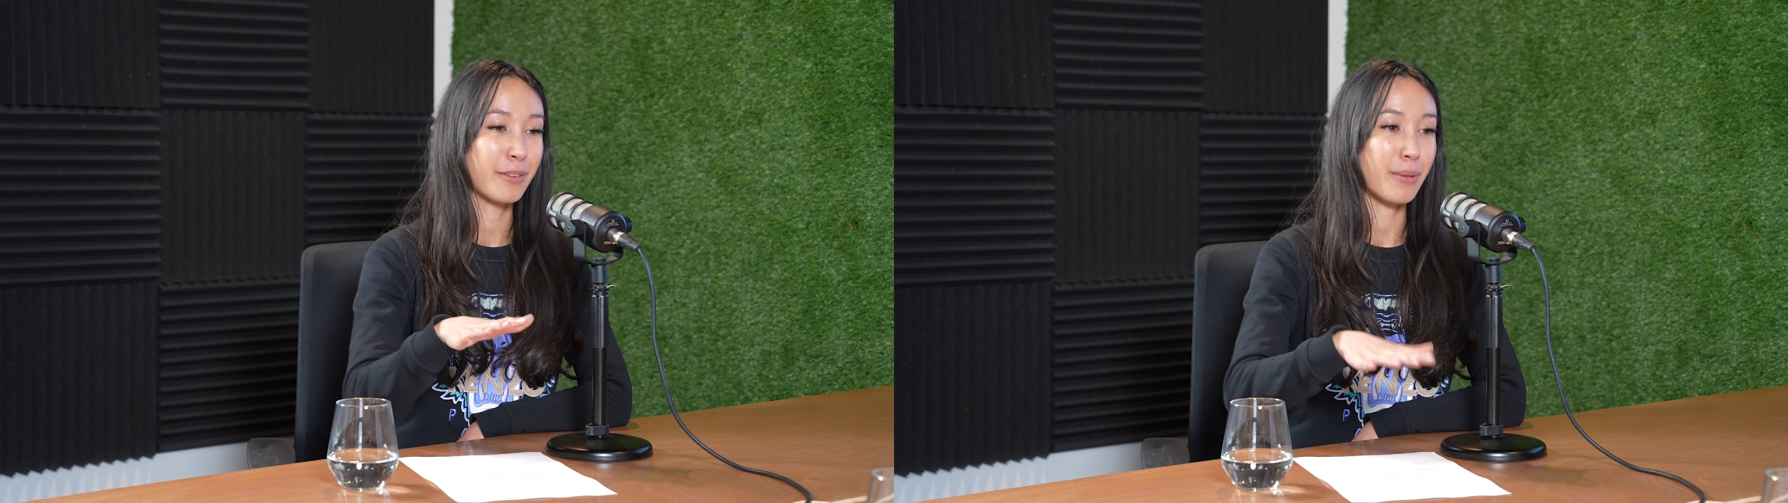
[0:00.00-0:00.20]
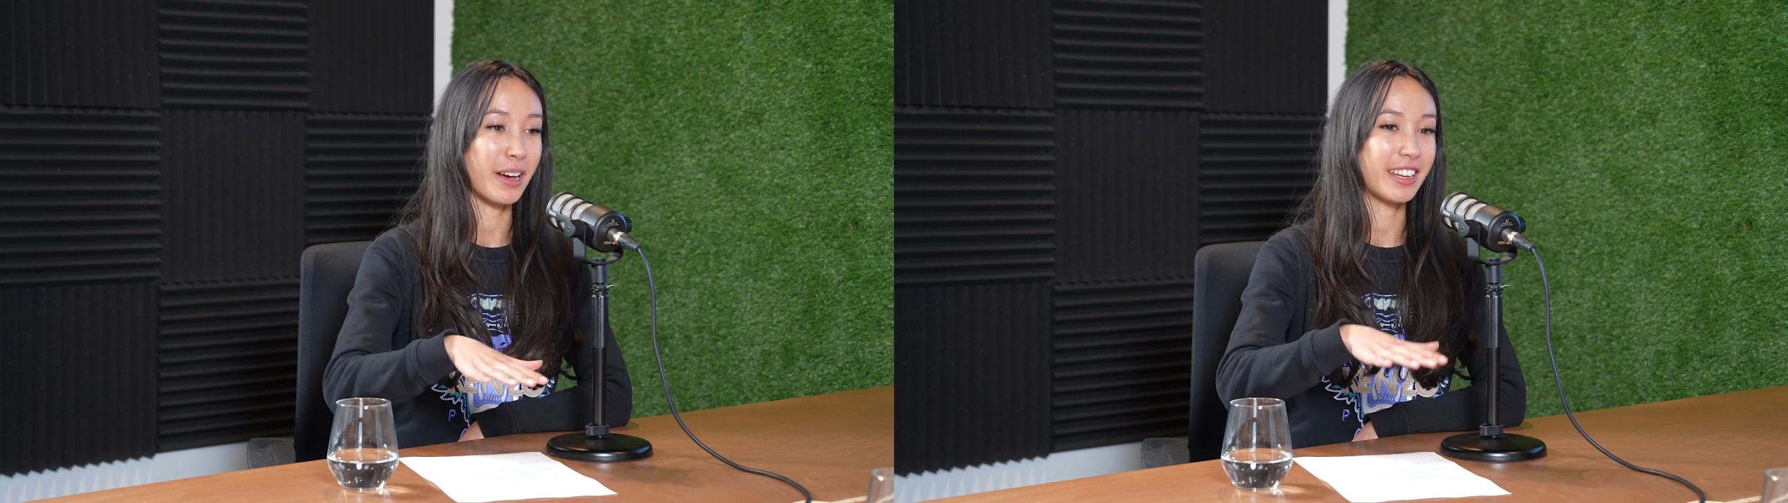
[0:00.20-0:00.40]

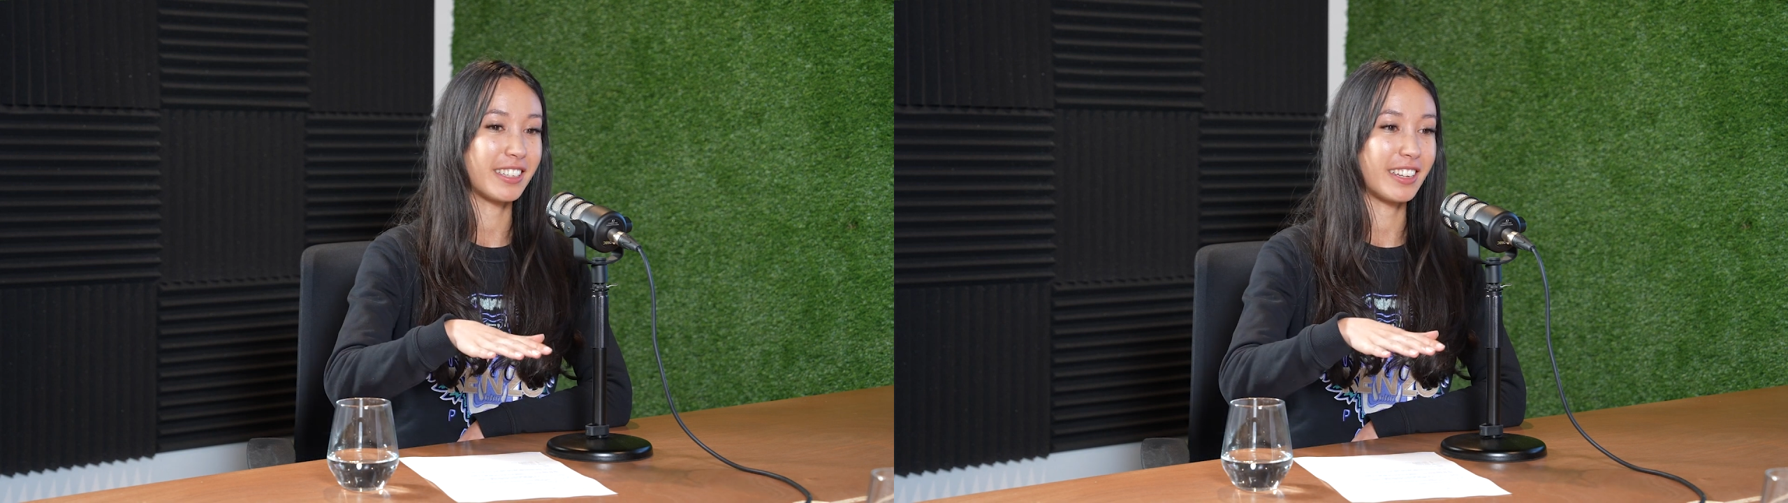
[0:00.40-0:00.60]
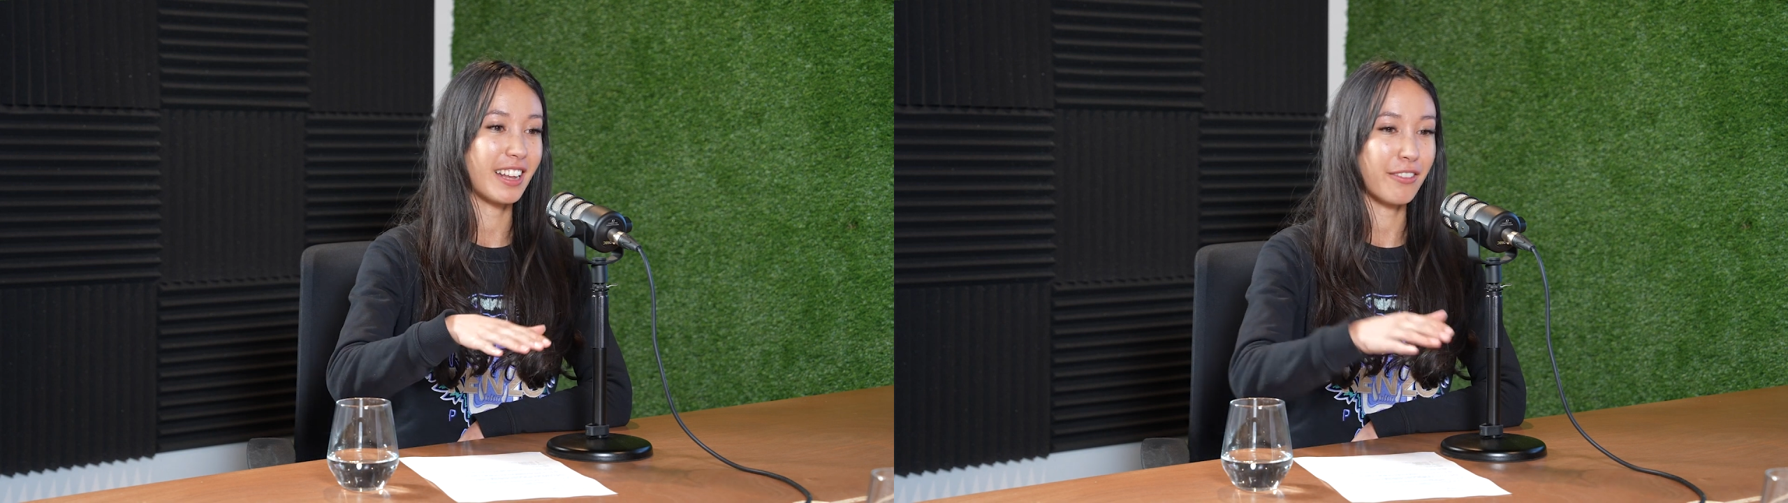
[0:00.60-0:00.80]

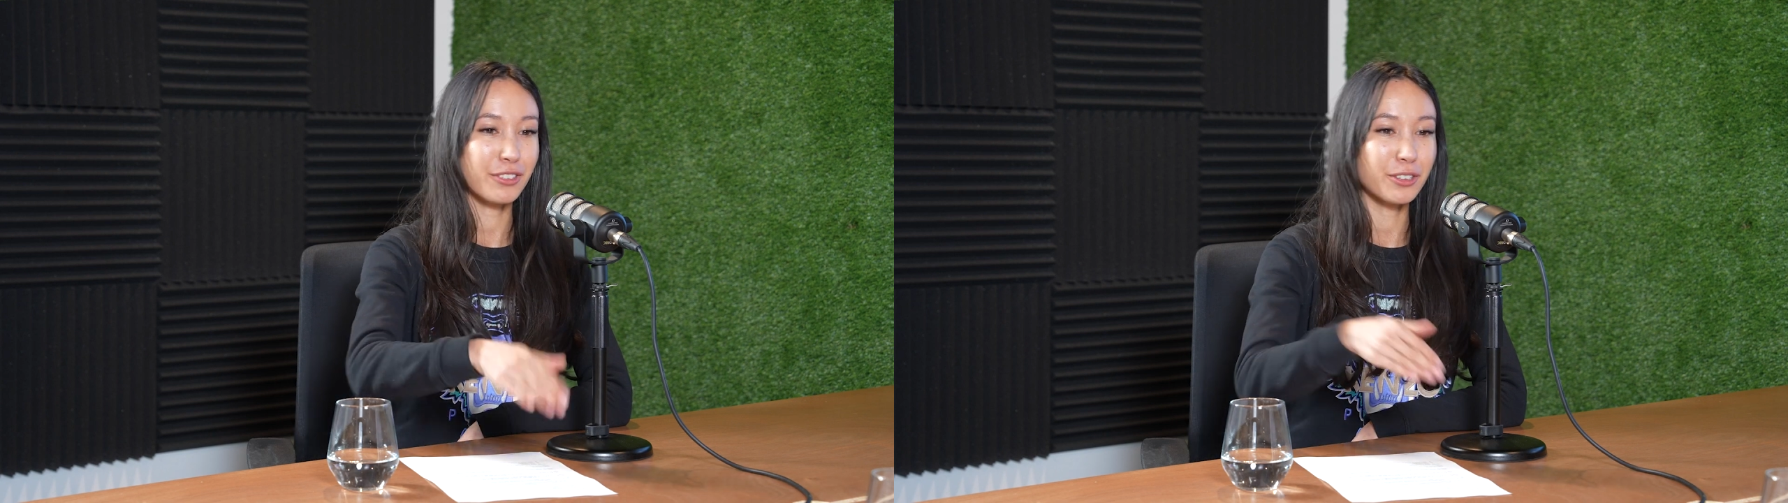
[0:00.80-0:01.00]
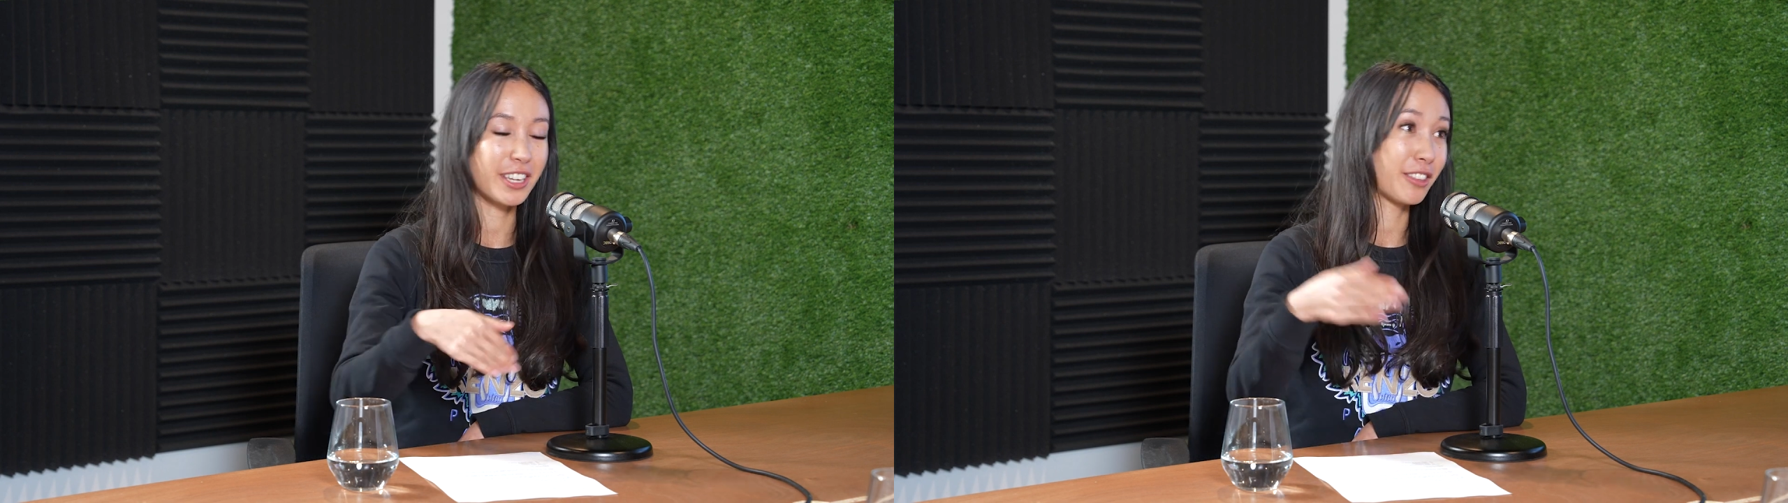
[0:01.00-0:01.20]
but have a
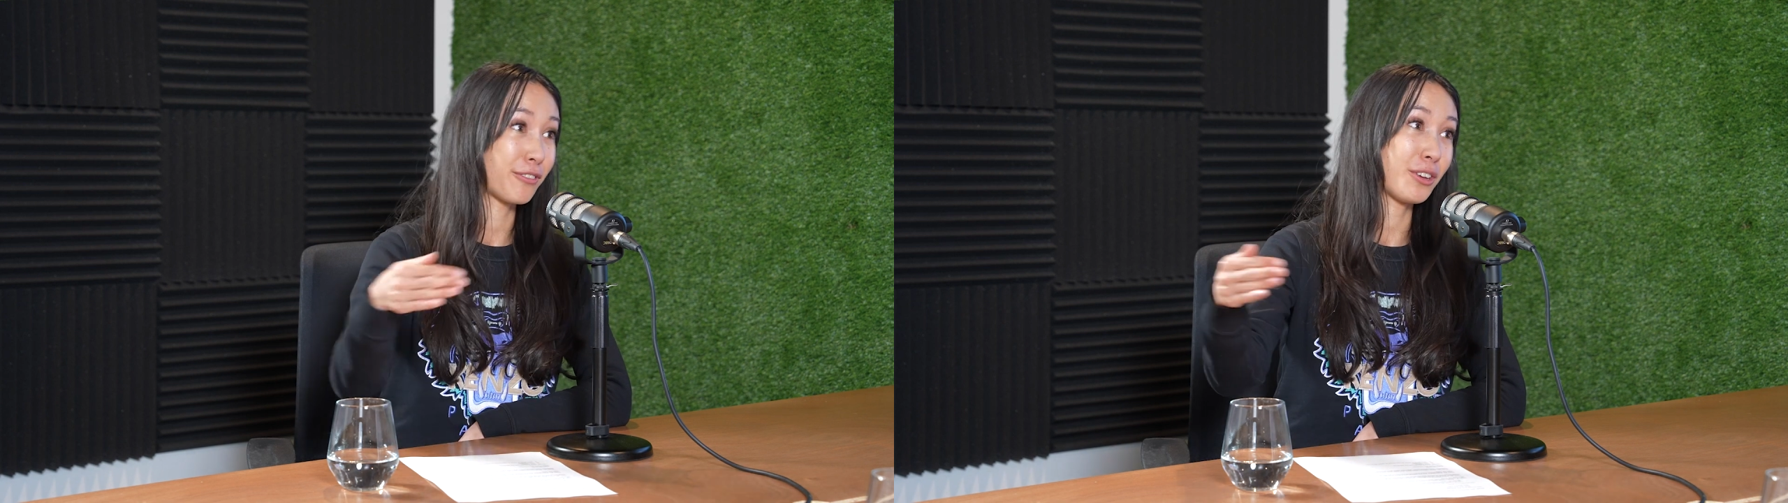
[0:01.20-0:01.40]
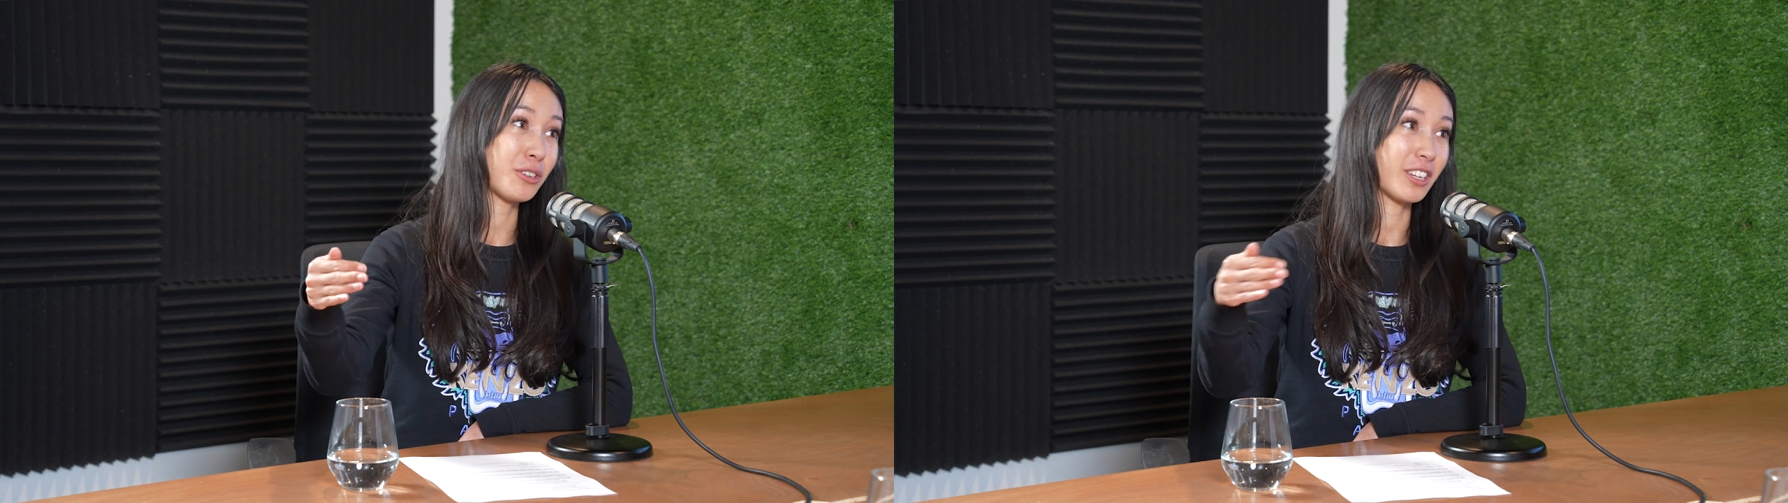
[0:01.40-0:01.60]
look in the
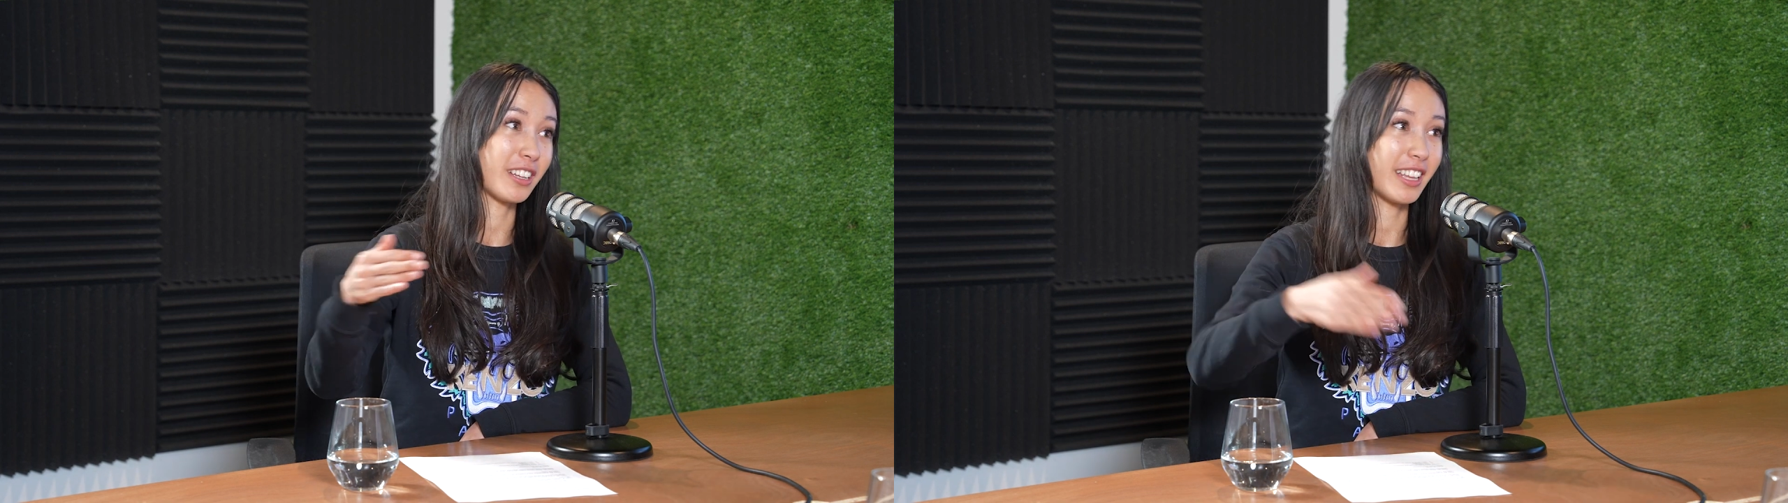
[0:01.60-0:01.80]
future.